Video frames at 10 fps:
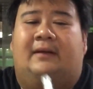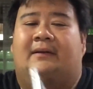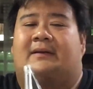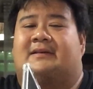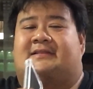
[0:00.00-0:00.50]

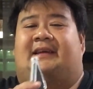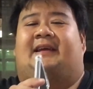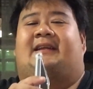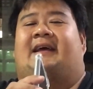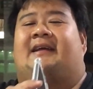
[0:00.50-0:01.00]

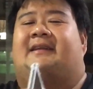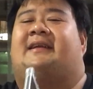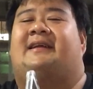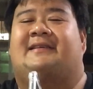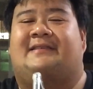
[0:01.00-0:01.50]
Second hand it
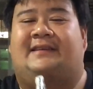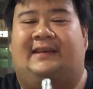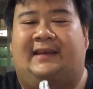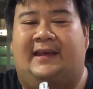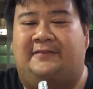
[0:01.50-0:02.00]
is. He
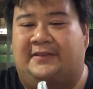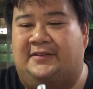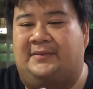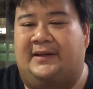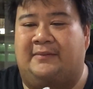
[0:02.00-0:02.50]
gave it to
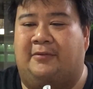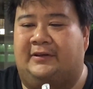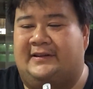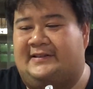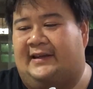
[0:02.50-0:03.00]
me. He bought
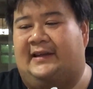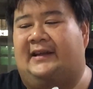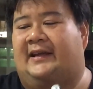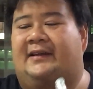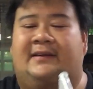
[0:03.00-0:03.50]
it second
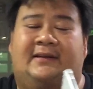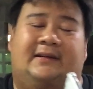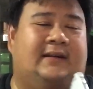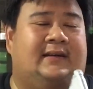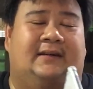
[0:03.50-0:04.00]
hand.
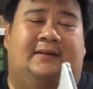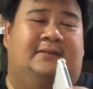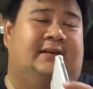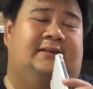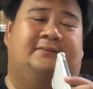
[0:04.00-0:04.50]

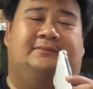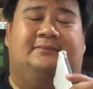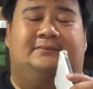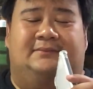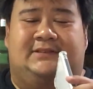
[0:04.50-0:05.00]
Well,
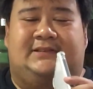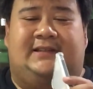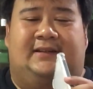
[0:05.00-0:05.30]
still,